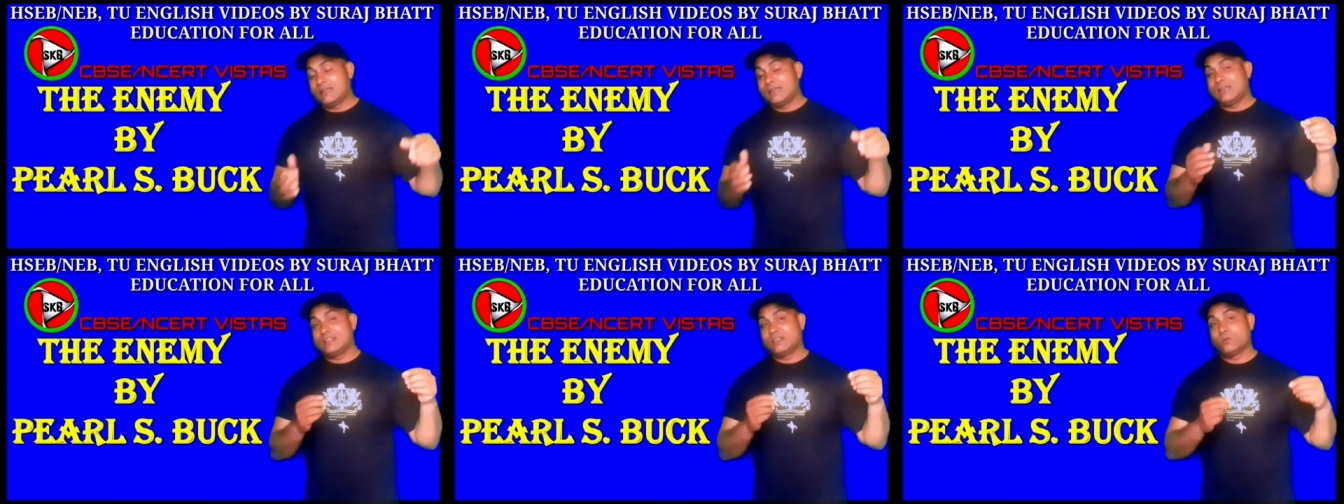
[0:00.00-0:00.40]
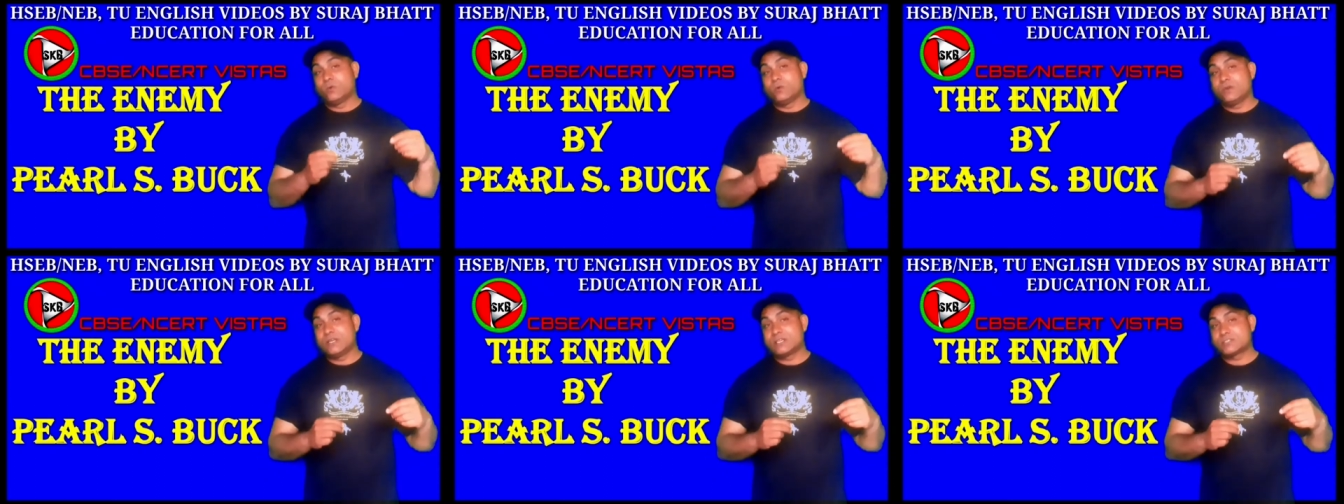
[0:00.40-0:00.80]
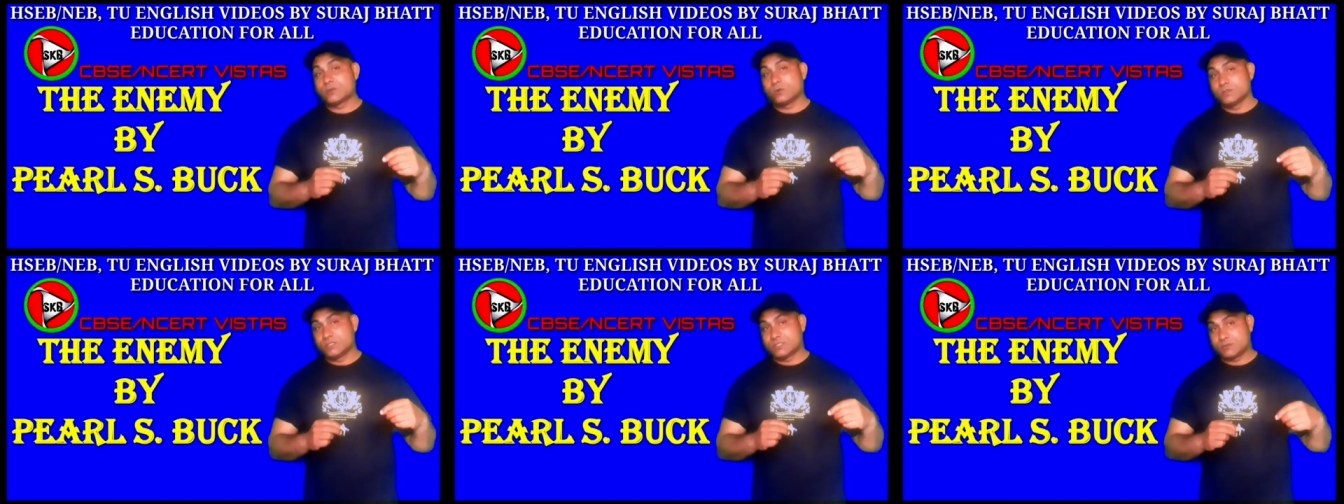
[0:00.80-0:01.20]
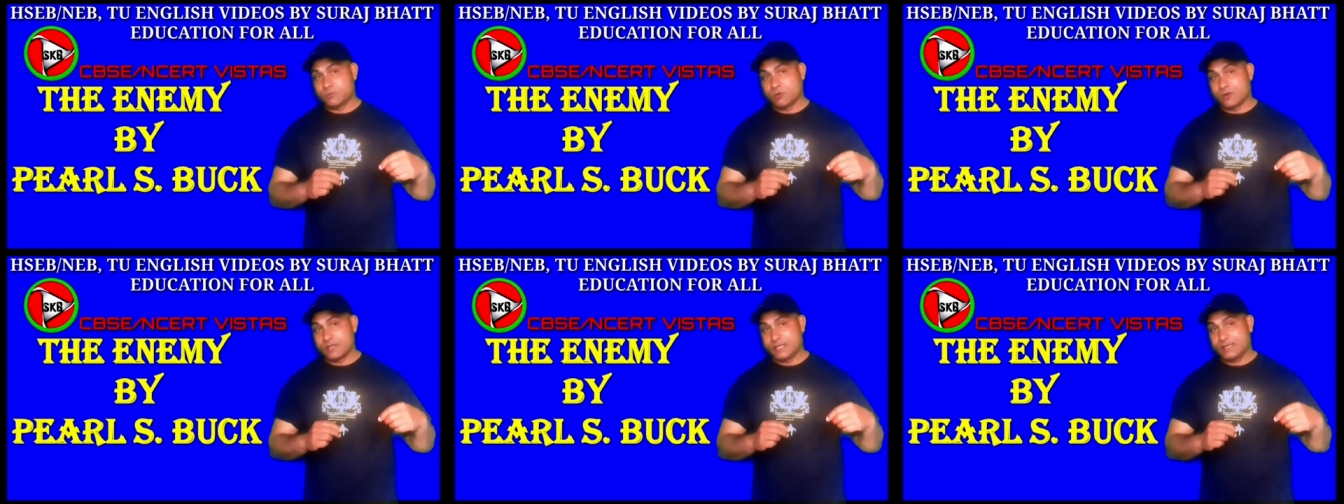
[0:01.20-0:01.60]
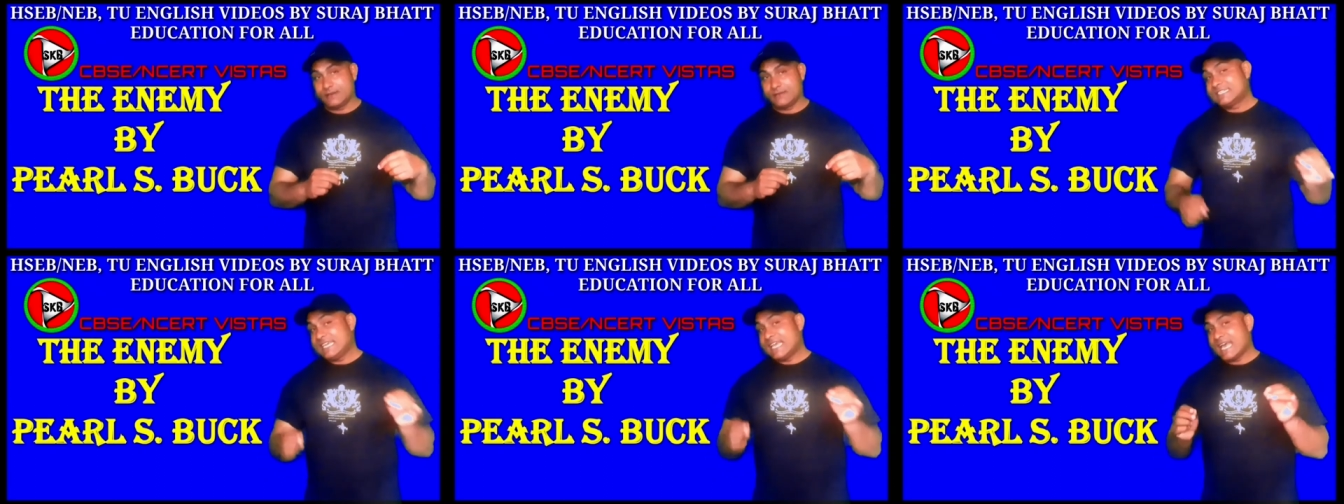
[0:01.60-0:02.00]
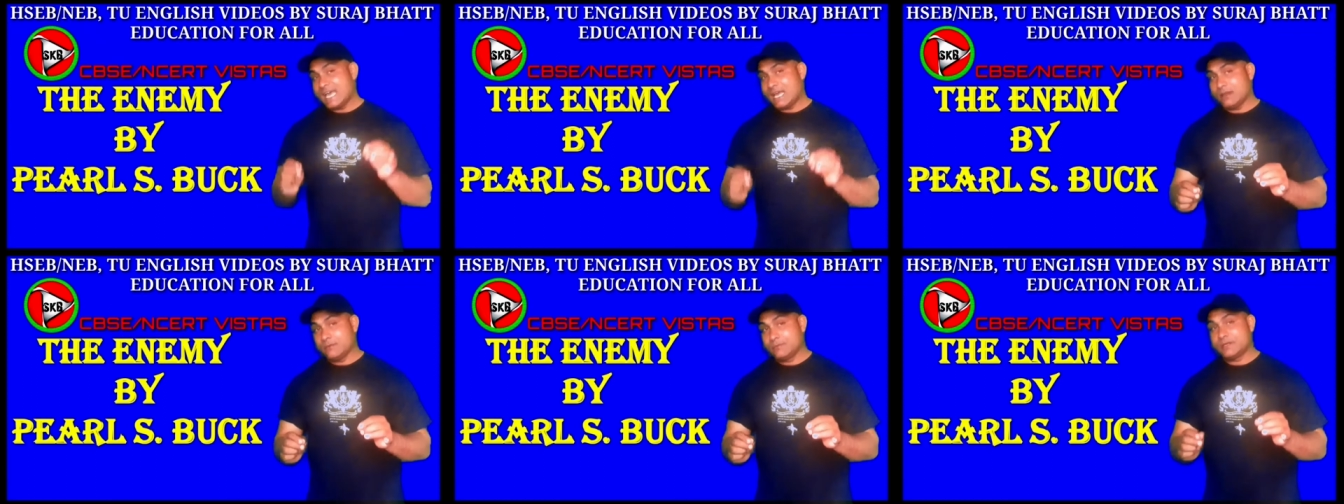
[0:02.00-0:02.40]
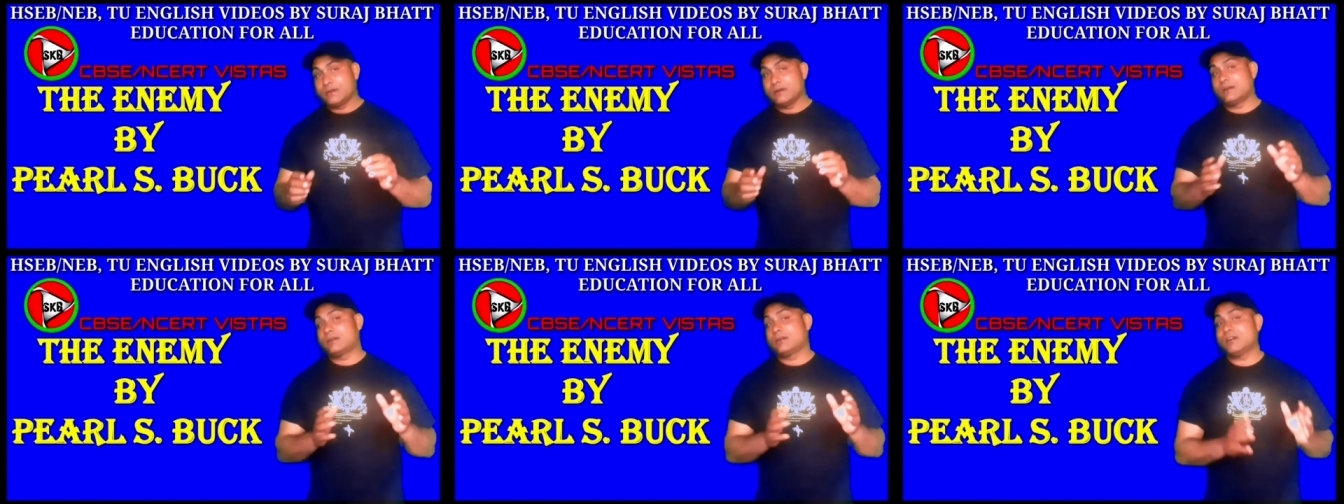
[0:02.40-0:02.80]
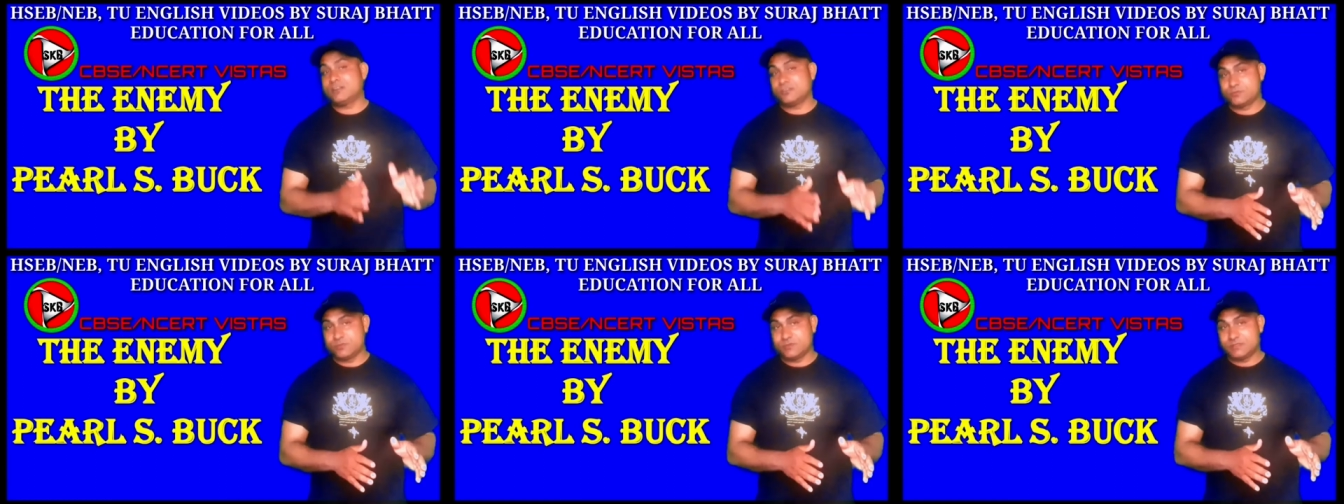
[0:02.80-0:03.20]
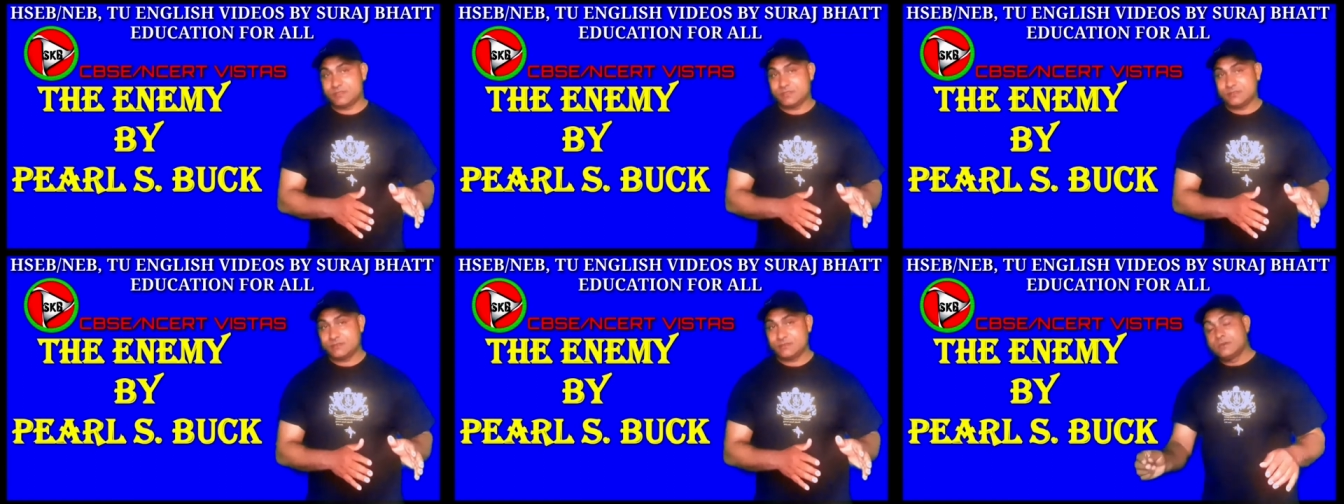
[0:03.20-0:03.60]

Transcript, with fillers: in the wounded soldier's body. She helped her husband.